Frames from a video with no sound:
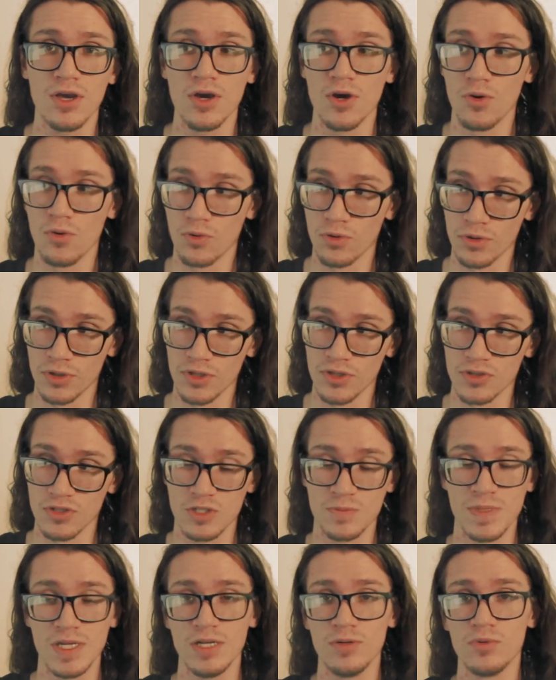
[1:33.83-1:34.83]
or your
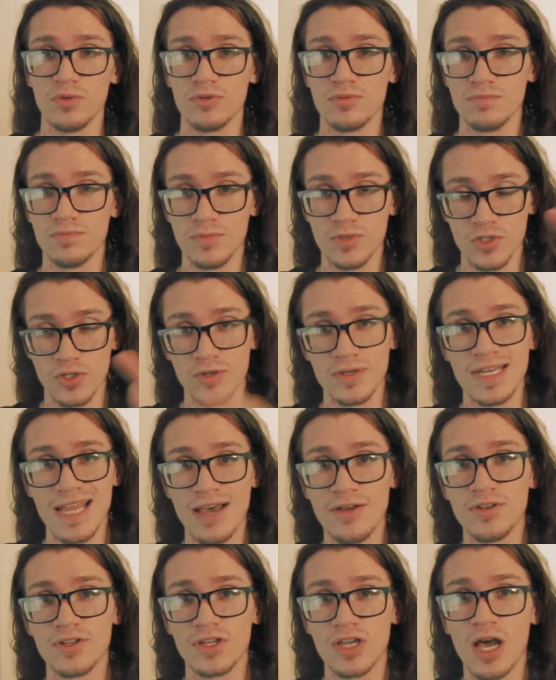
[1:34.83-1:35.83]
speed will turn
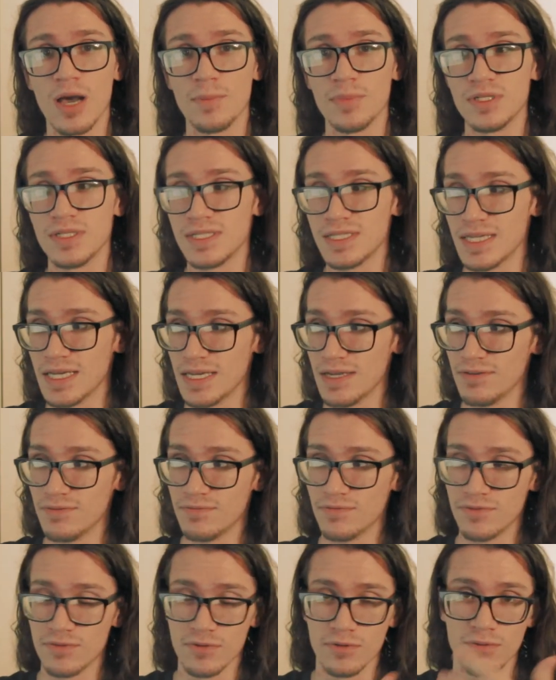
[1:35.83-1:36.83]
down to compensate
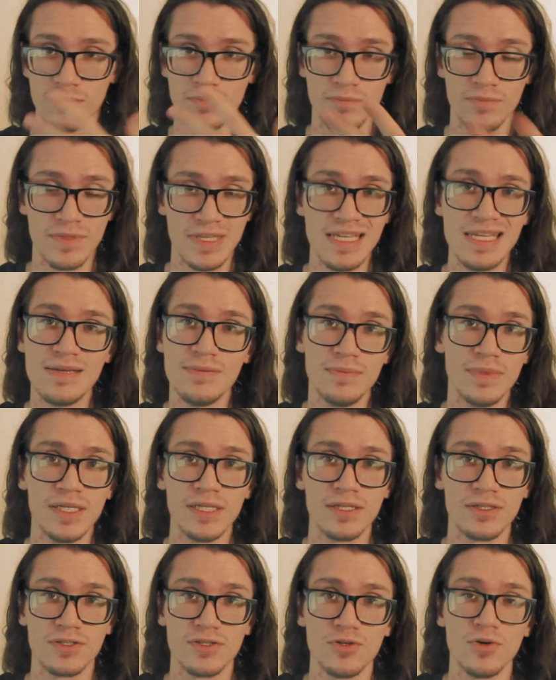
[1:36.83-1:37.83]
for the heat
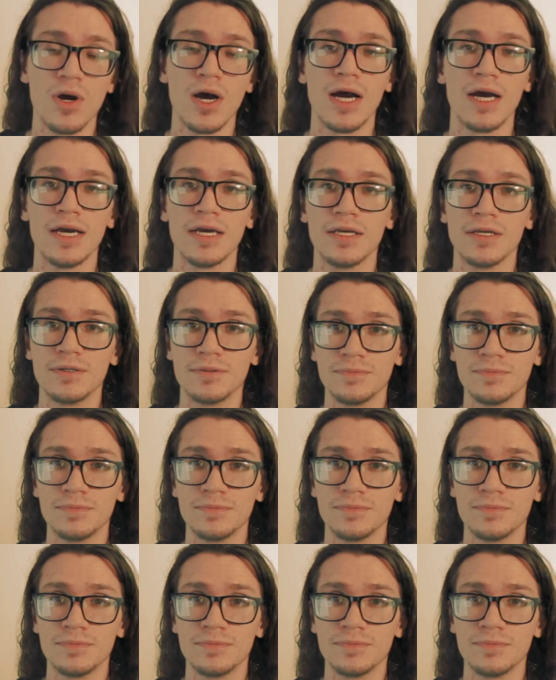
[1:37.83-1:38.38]
being too high.